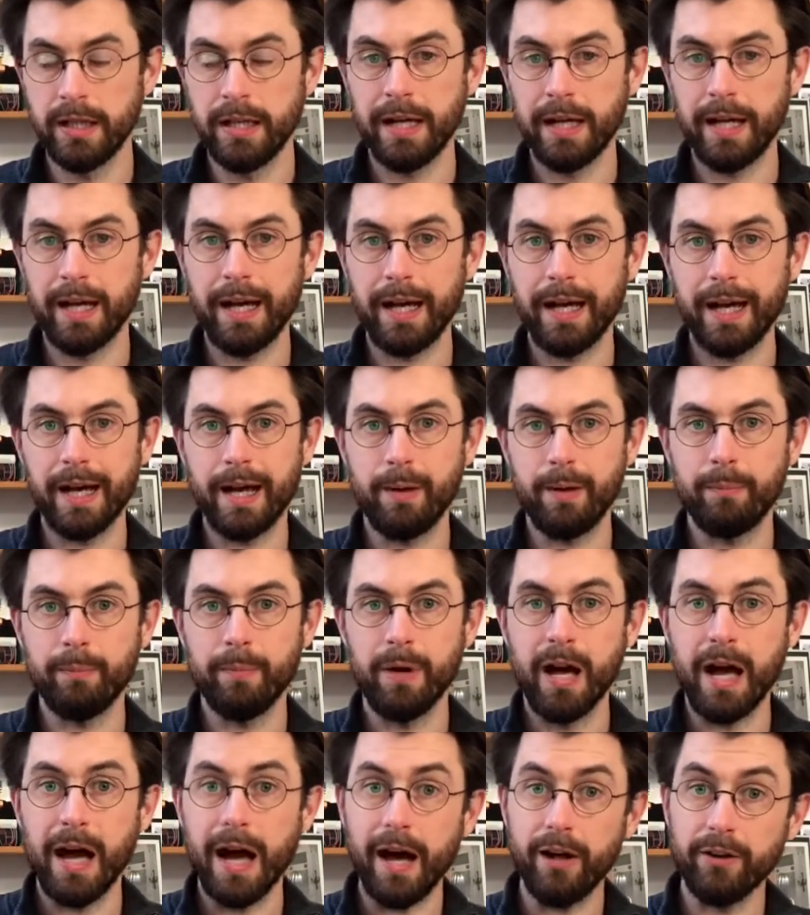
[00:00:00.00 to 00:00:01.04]

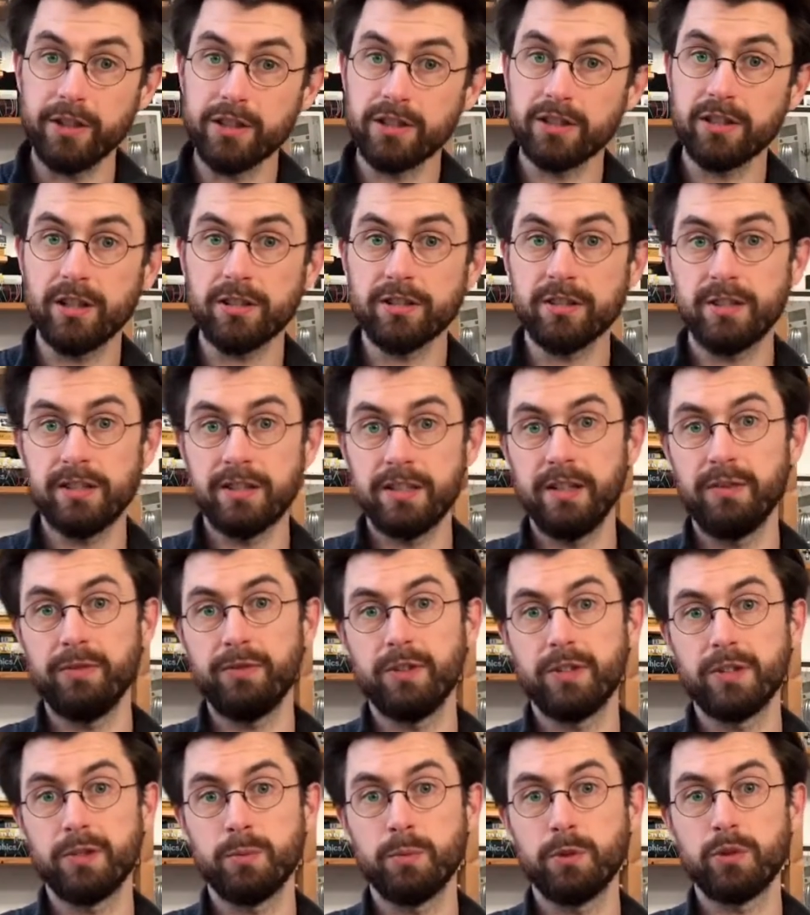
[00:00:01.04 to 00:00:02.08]
I'll discuss the
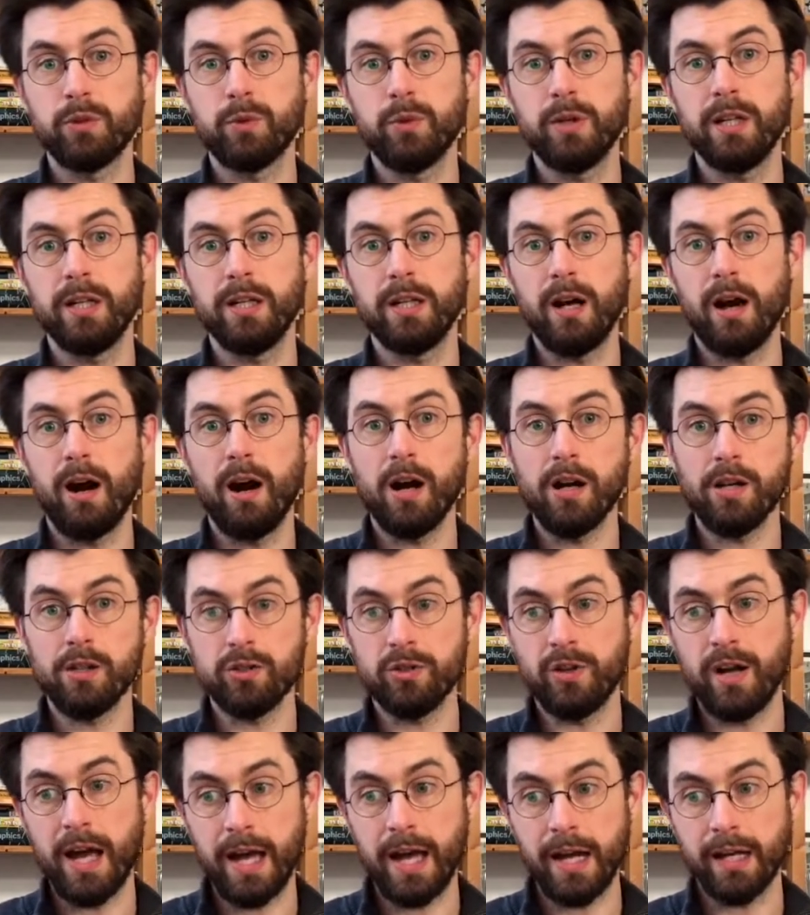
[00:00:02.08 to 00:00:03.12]
difference between our
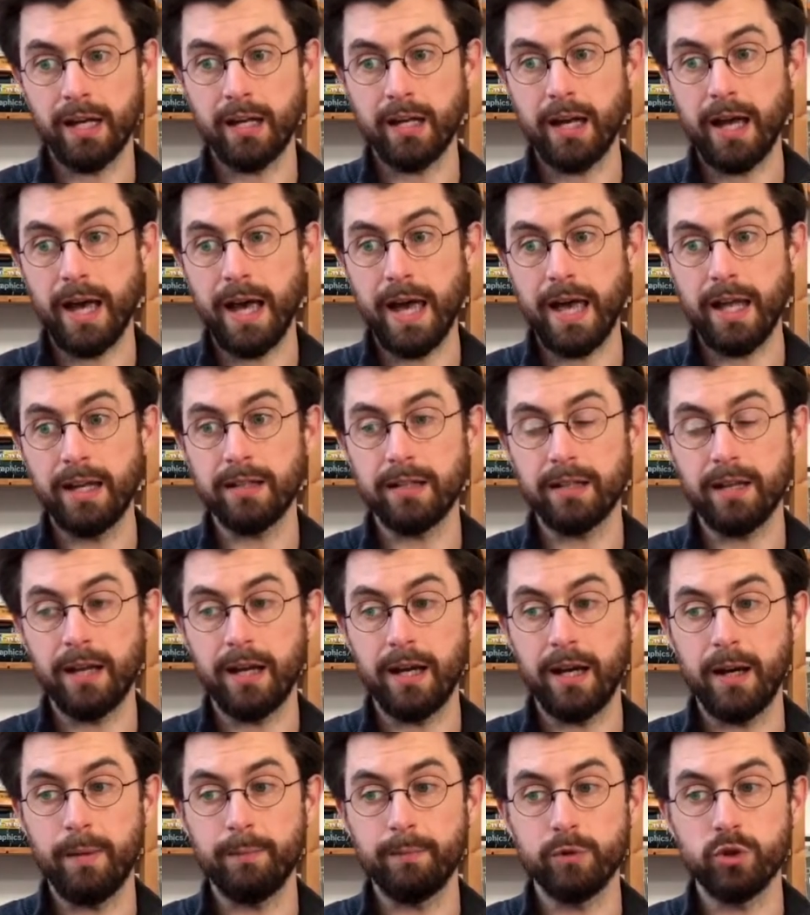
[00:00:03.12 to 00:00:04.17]
track and
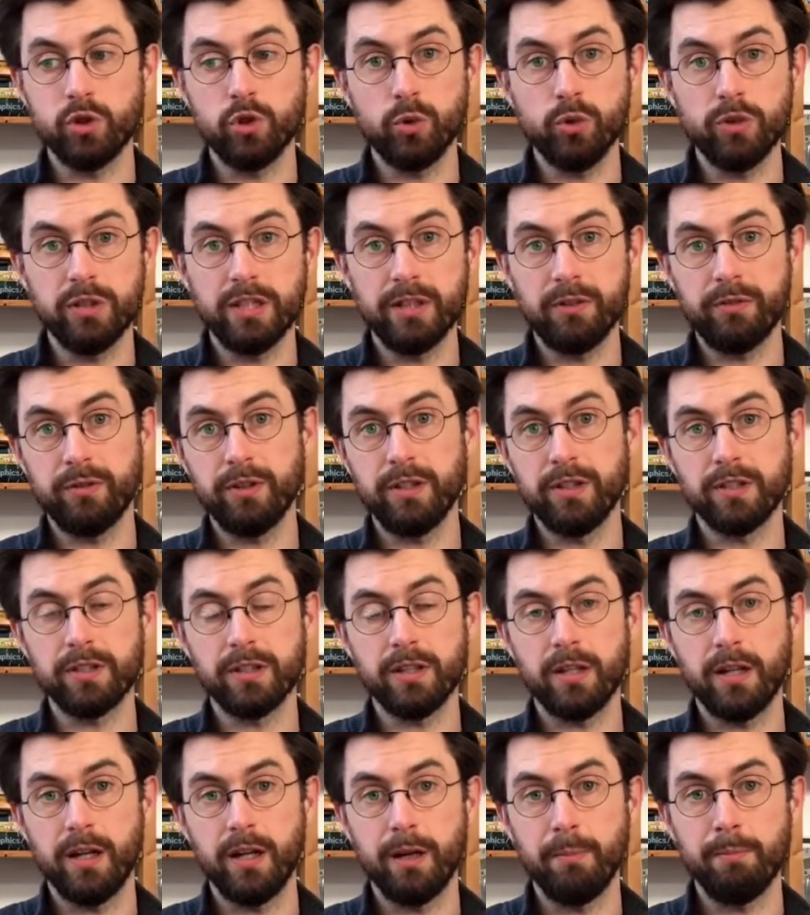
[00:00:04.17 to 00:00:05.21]
two different
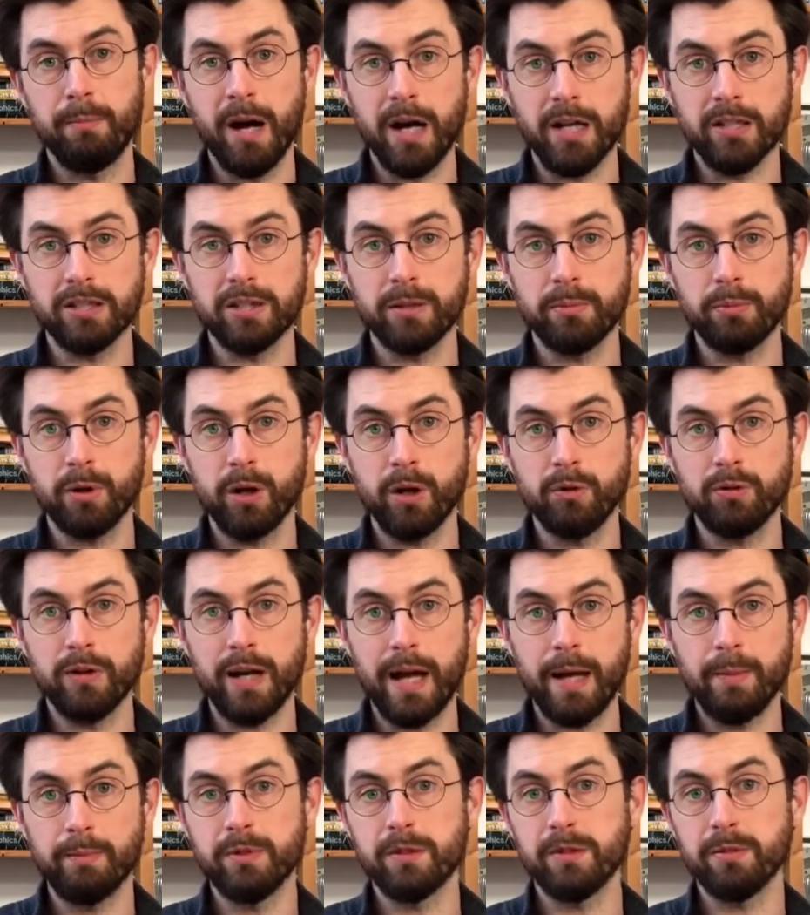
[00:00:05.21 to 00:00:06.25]
master
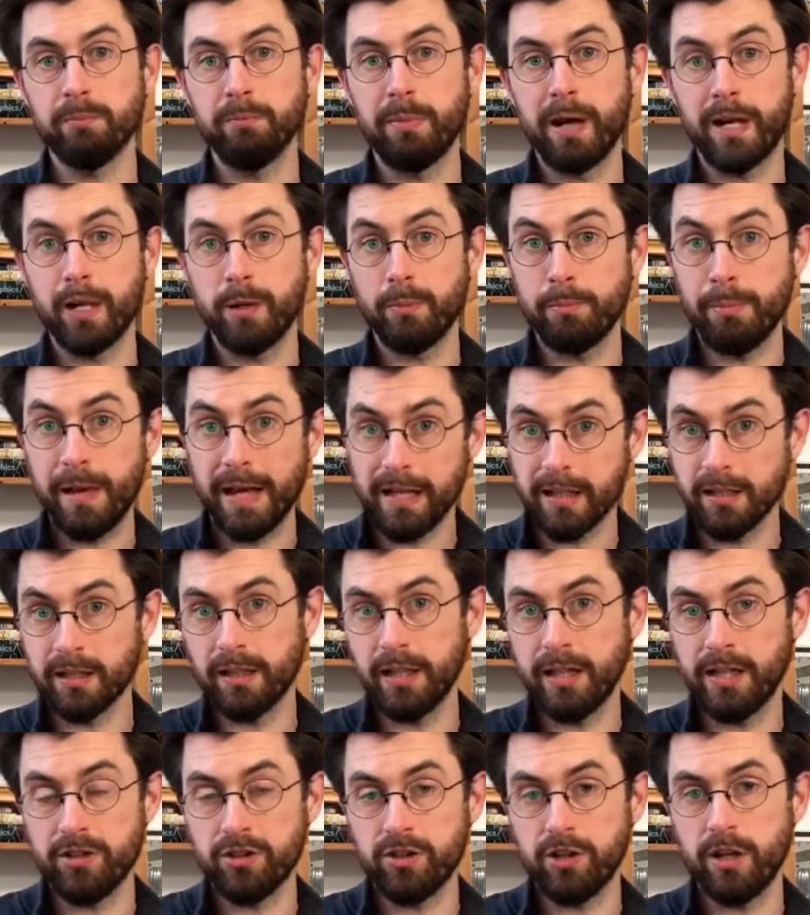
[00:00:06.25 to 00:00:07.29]
programs, biomedical
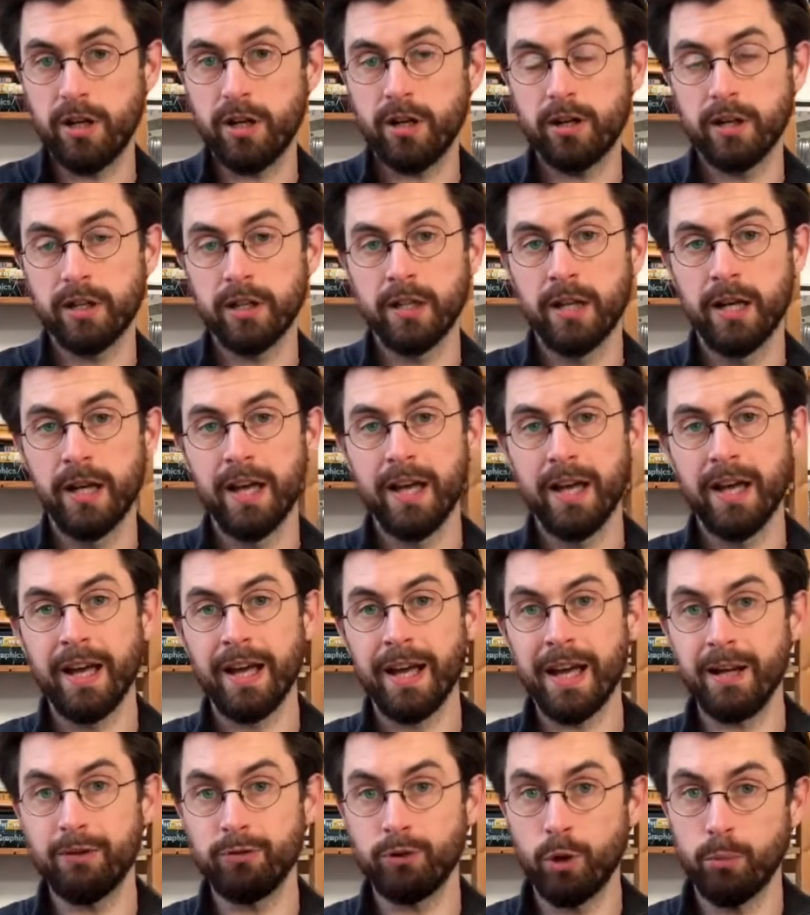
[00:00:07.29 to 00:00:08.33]
engineering
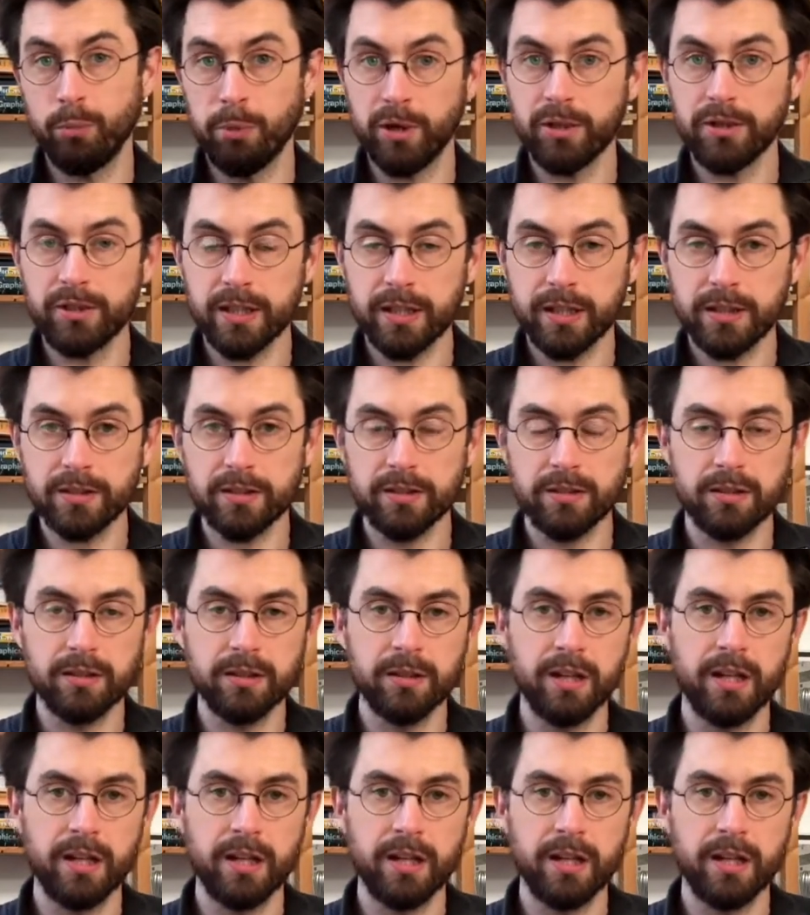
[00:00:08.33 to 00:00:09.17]
and robotics.